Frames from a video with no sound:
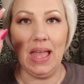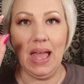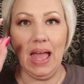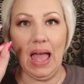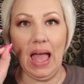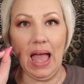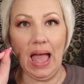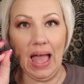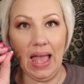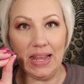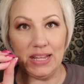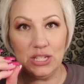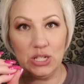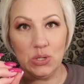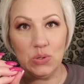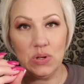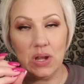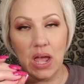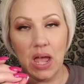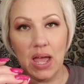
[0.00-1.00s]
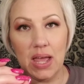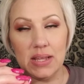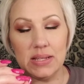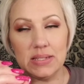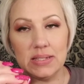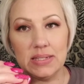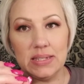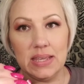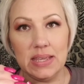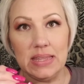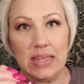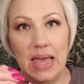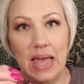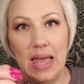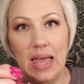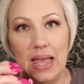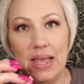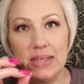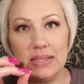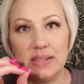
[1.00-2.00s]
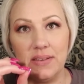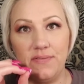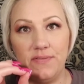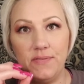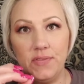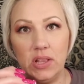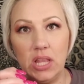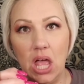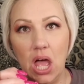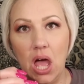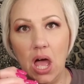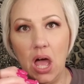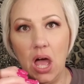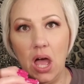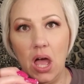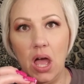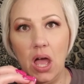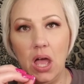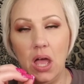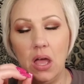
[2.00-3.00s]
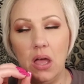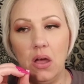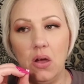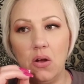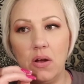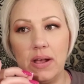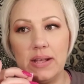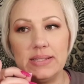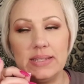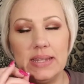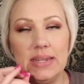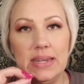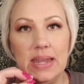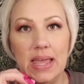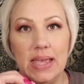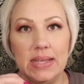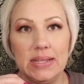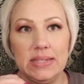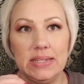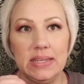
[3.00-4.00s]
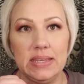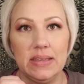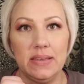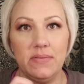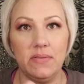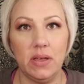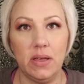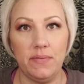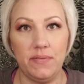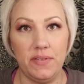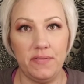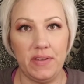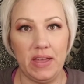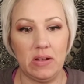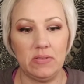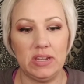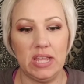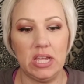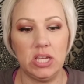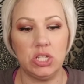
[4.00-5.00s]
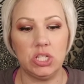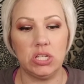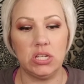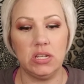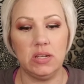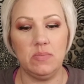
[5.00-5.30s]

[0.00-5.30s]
I do not see that as a flaw or as a negative of the foundation,